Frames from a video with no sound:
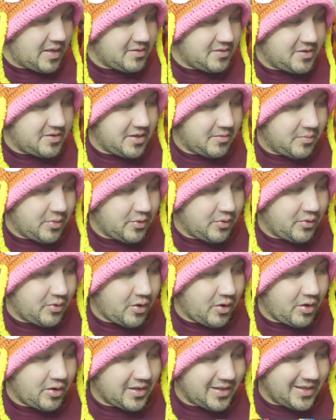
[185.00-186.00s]
jumbo
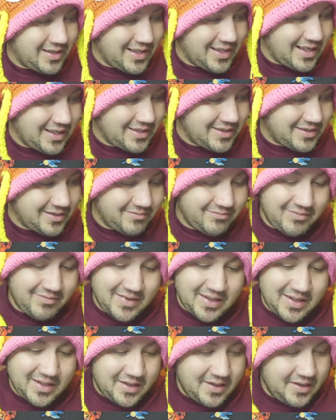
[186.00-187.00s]
card collection,
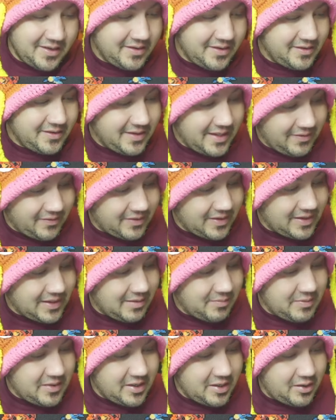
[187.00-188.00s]
definitely let
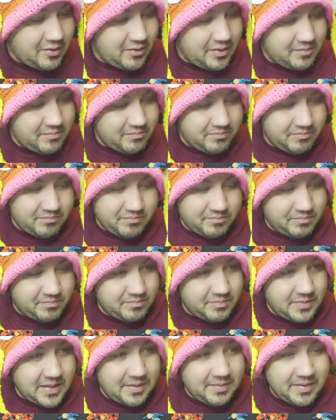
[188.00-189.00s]
me know, and
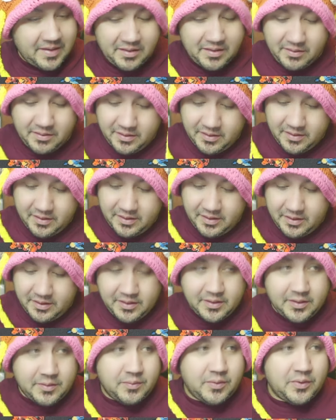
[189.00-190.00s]
maybe
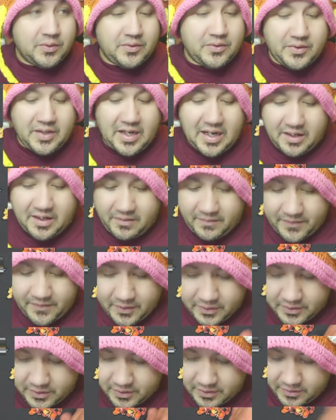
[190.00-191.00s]
we'll do that in the
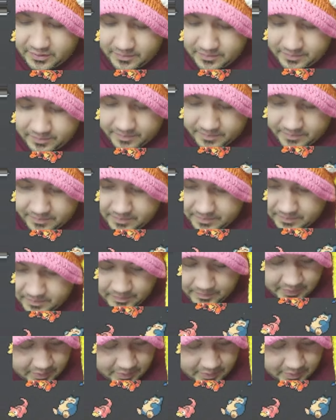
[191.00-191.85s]
future. But